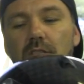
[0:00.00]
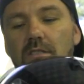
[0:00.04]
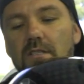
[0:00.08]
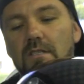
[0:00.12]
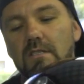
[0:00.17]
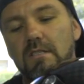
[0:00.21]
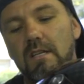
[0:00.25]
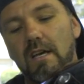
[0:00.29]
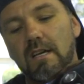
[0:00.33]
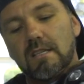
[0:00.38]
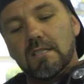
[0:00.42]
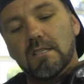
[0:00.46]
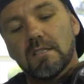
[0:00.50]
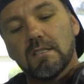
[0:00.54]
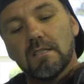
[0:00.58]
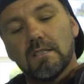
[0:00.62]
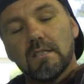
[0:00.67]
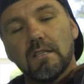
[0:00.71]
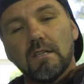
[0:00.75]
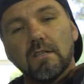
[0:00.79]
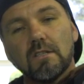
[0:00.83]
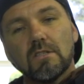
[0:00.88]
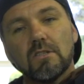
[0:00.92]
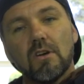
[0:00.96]
Just takes a
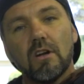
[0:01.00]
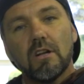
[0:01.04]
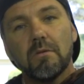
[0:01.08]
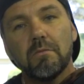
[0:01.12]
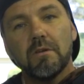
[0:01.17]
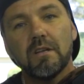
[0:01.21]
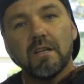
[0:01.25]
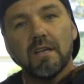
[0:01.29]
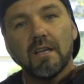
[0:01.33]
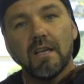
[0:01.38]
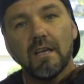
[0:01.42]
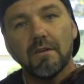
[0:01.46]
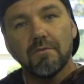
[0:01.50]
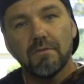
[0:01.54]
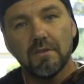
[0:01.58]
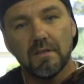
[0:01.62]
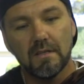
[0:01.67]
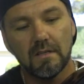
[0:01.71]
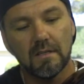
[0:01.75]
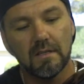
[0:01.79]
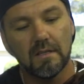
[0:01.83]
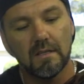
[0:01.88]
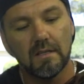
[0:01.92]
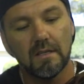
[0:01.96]
little tiny bit of
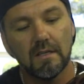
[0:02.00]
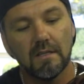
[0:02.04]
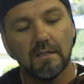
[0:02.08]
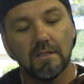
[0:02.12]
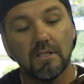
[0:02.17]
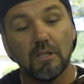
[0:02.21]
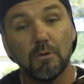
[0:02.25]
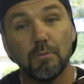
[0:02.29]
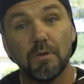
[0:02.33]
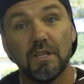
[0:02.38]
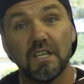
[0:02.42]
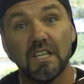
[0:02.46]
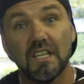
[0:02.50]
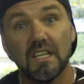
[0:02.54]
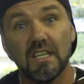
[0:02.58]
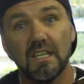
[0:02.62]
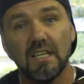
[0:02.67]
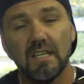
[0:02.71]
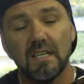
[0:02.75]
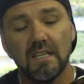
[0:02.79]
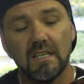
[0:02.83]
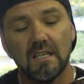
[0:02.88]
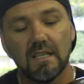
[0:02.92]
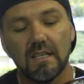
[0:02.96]
effort, a little bit of
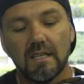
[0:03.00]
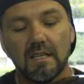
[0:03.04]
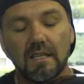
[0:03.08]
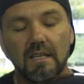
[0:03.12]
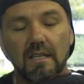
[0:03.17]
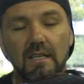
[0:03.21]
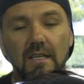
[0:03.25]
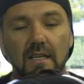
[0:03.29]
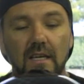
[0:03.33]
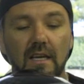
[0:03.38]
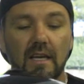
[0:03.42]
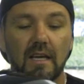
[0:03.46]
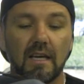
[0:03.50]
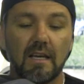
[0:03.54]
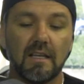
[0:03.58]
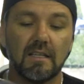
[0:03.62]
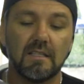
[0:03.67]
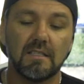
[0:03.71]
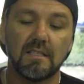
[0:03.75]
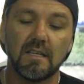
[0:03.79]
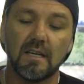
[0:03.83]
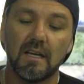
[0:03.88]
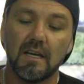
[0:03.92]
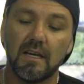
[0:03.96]
heat,
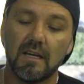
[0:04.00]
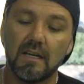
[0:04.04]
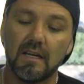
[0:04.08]
and